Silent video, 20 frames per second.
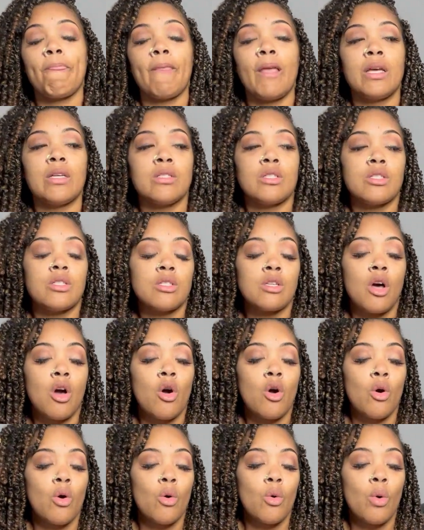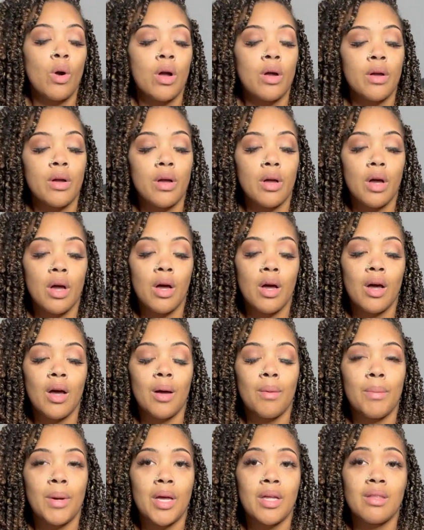And so
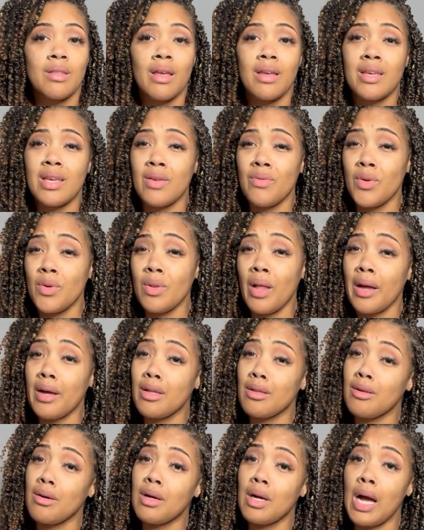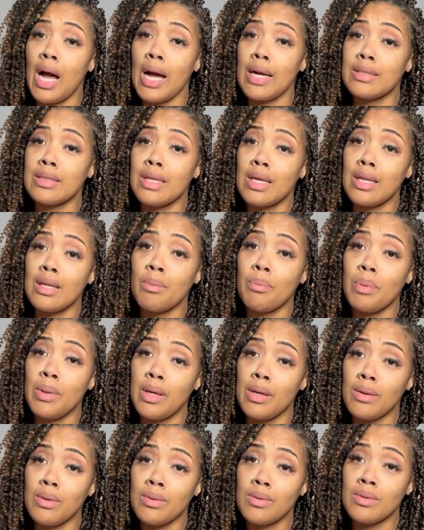um, they give you like a little cocktail of
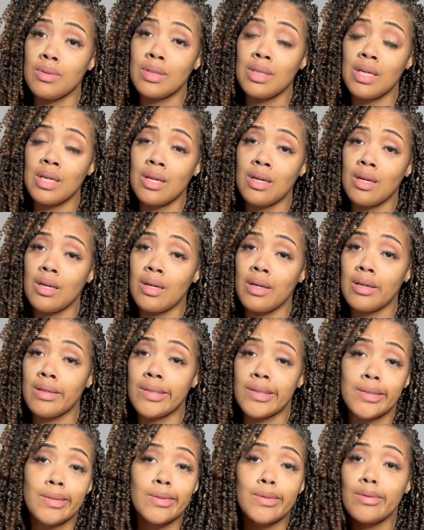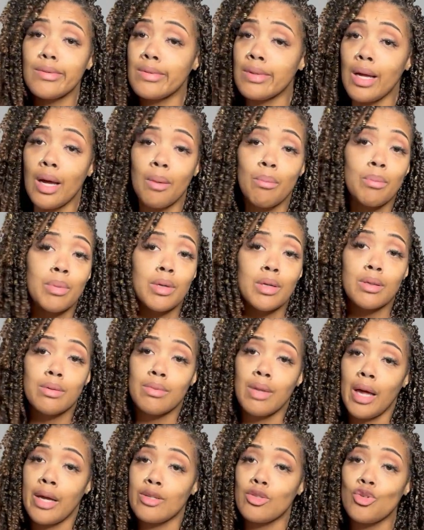pills. Uh, it's none
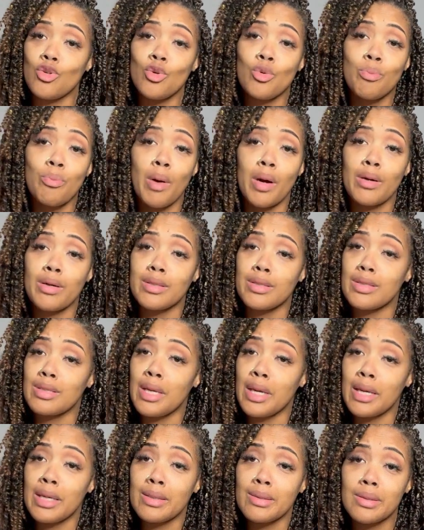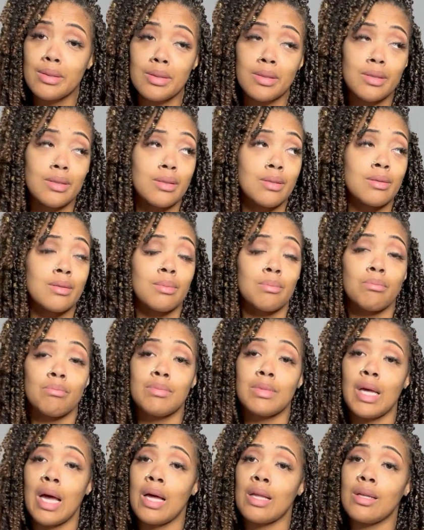but like two Percocets, some
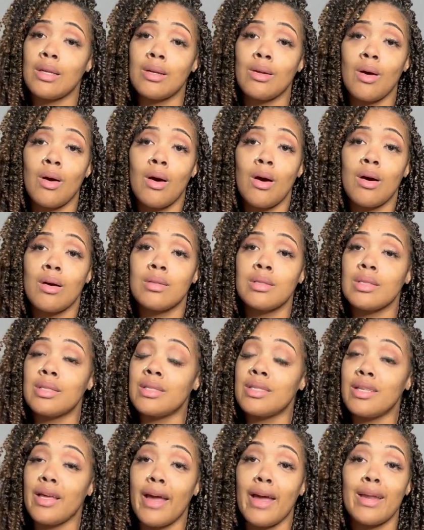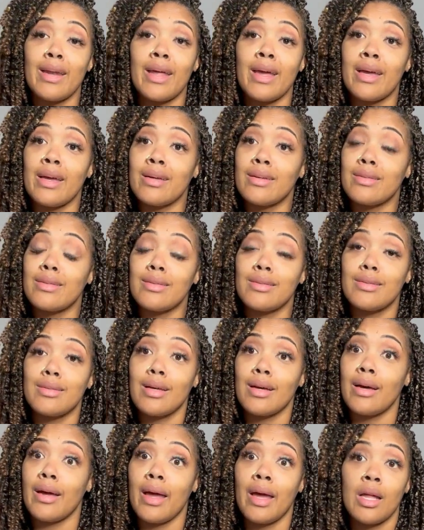Tylenol, a Xanax,
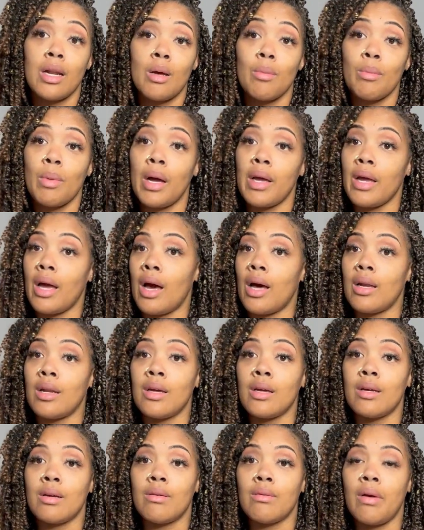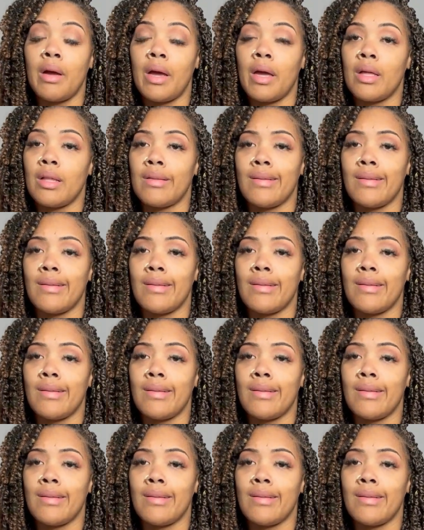an antibiotic, right?